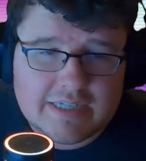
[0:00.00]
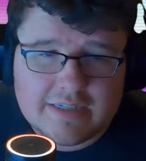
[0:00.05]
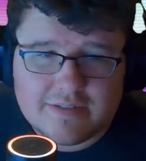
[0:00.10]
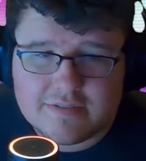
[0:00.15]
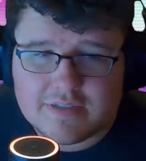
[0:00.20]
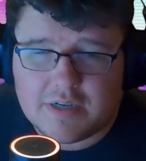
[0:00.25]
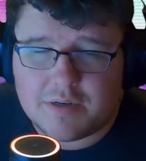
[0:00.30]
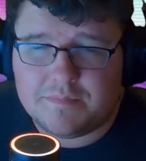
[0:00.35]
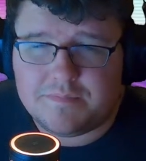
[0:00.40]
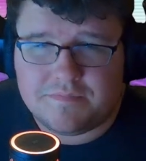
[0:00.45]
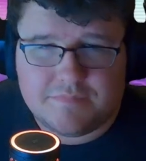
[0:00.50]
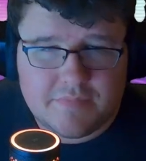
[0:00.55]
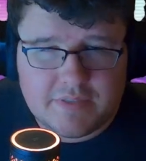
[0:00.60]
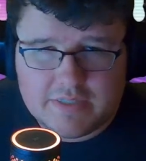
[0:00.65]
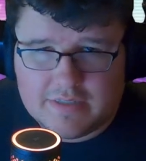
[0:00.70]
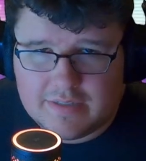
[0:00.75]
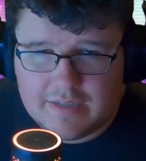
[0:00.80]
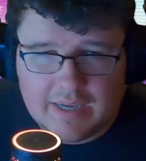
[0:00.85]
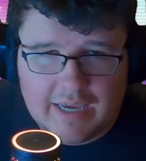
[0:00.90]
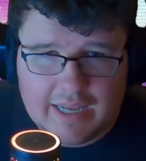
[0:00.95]
So
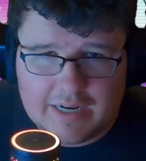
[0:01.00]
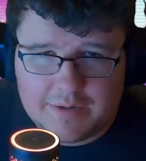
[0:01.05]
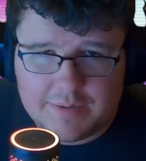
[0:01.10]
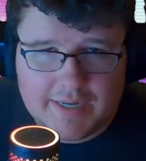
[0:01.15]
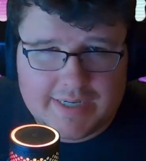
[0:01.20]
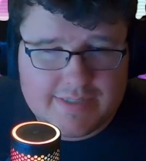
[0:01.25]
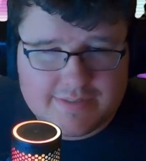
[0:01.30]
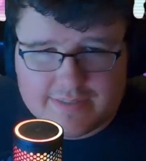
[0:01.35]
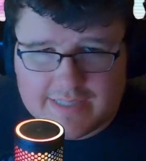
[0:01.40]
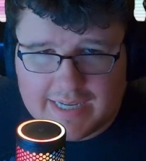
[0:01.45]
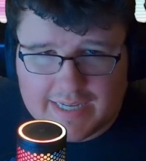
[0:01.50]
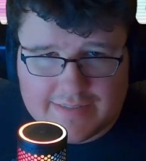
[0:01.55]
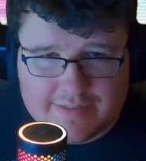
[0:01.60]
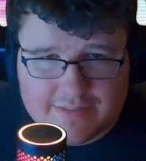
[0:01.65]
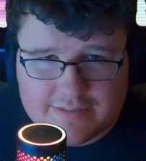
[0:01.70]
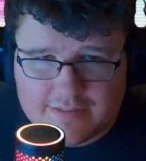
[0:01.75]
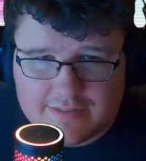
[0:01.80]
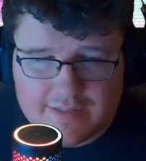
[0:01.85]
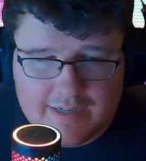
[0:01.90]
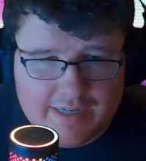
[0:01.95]
anyways, that
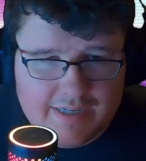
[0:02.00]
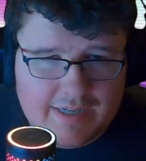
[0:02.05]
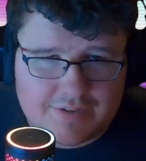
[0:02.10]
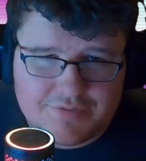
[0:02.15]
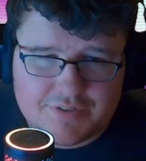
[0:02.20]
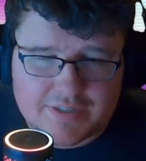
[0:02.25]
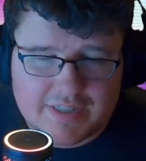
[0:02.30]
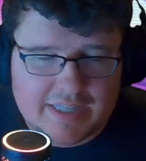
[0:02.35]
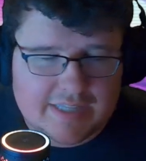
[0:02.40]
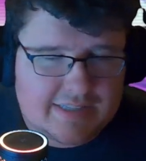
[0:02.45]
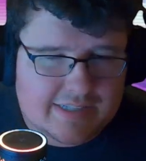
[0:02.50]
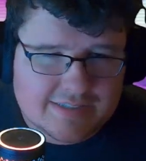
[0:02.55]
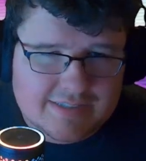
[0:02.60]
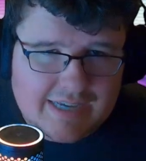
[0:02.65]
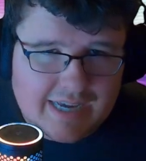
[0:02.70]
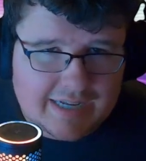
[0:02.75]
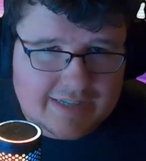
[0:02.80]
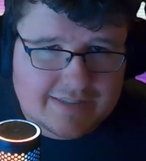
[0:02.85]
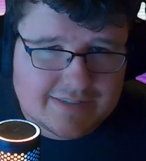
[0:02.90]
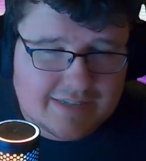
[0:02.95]
I feel like that's
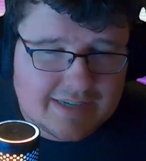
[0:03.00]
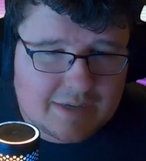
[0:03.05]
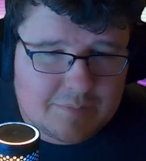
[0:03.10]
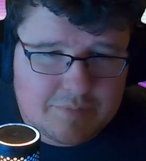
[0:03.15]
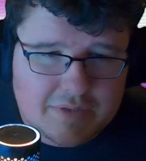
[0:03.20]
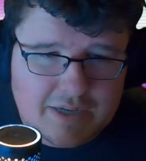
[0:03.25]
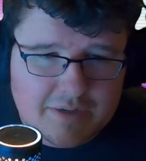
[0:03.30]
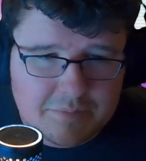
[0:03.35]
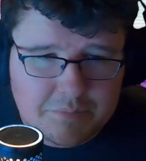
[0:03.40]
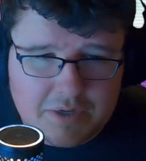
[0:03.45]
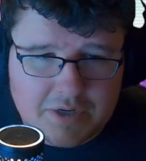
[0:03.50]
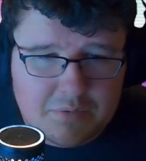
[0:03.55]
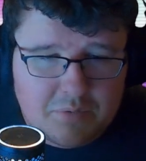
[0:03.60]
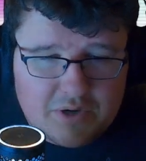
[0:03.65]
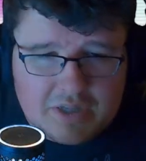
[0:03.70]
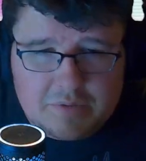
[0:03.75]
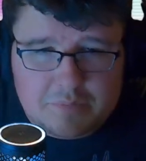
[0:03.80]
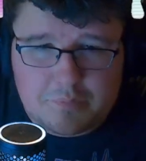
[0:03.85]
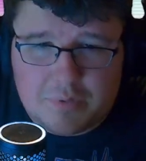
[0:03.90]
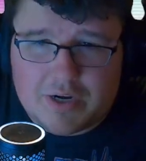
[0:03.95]
kind of the same thing, but I
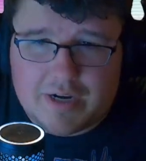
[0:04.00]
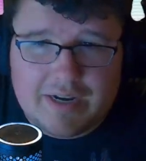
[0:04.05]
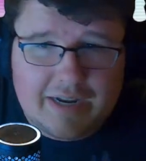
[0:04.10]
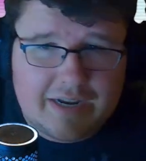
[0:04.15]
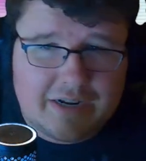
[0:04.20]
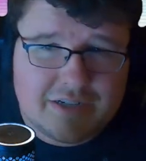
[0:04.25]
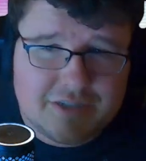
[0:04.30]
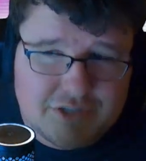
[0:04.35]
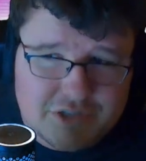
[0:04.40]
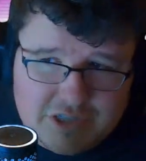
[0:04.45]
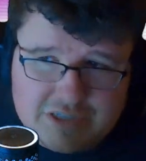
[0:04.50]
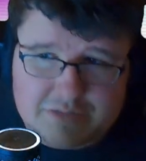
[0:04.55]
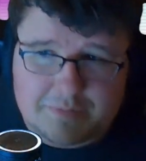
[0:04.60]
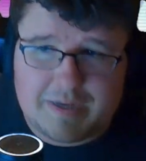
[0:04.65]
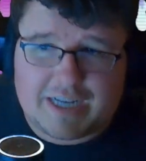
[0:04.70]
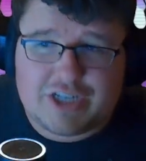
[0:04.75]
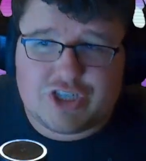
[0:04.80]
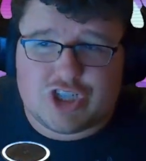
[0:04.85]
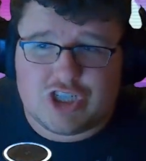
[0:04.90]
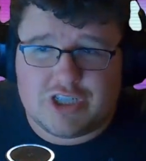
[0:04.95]
wanted to put it here just to
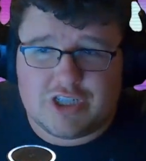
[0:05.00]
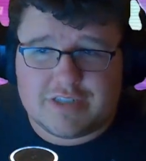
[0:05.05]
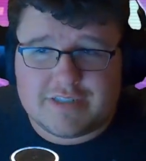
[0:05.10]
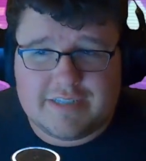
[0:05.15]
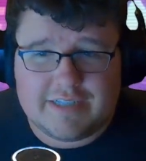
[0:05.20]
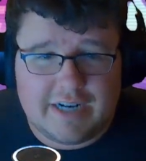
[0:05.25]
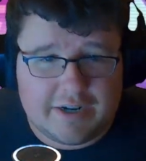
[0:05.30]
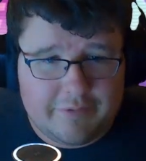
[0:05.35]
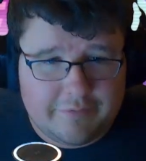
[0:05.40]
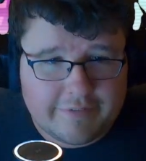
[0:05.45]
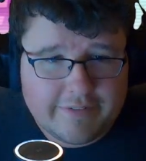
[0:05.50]
make sure, you know.